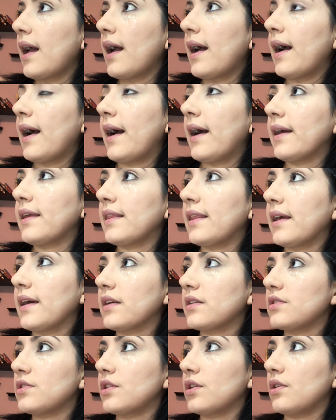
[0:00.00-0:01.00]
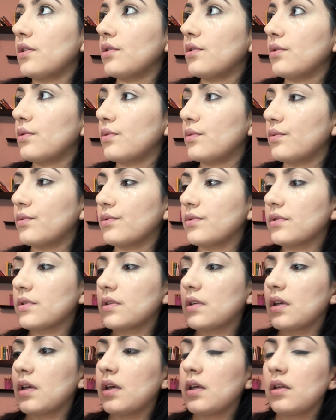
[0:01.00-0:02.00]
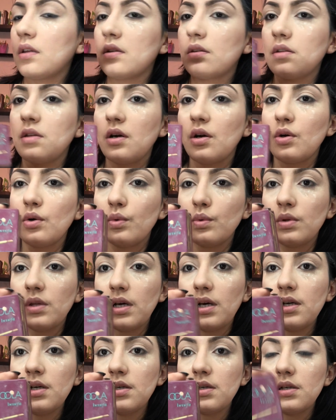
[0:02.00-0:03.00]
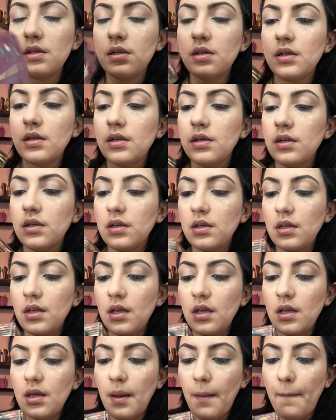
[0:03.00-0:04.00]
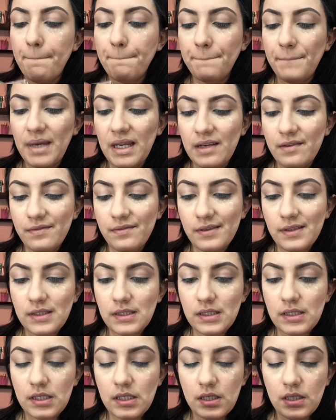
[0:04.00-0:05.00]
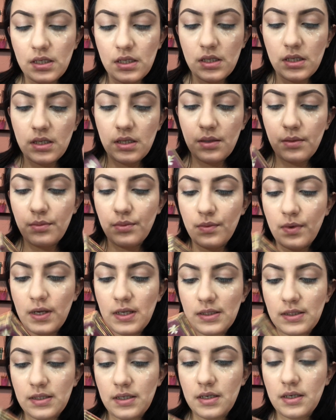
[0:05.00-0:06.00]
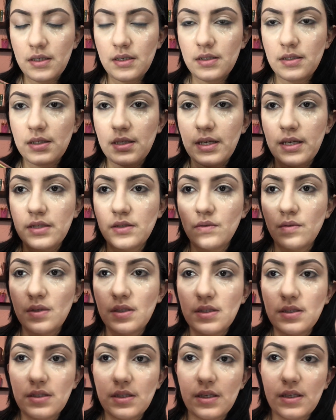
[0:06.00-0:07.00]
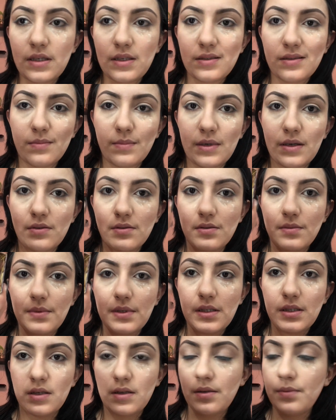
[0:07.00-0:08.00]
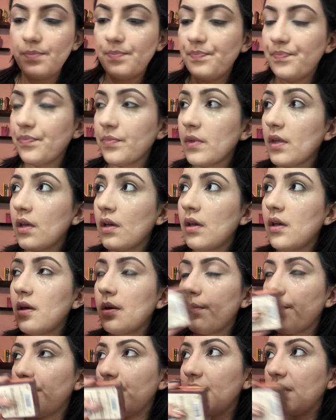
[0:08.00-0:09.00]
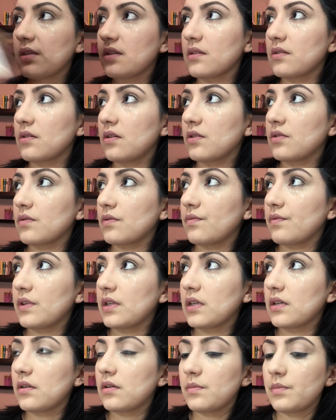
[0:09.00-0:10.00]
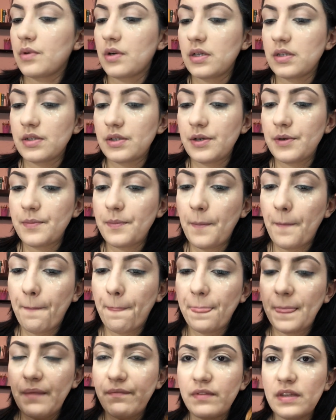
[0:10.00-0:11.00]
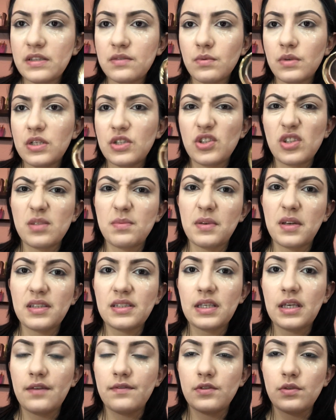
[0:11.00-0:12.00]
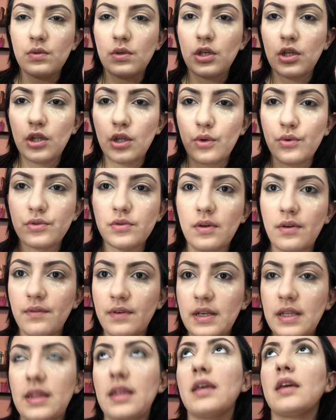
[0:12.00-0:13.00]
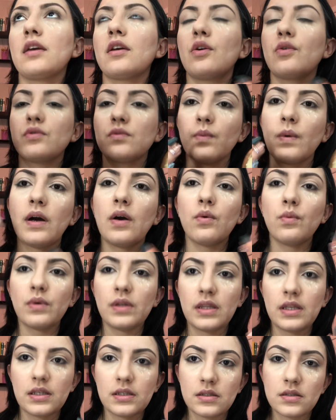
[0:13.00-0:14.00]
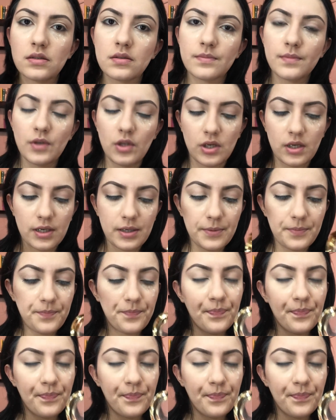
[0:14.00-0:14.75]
I like to use the Hoola Benefit bronzer. See, as you can see, is about to be done, but this is also a really good bronzer. This one is just because it gives you a glow, so I really think it goes well with this look.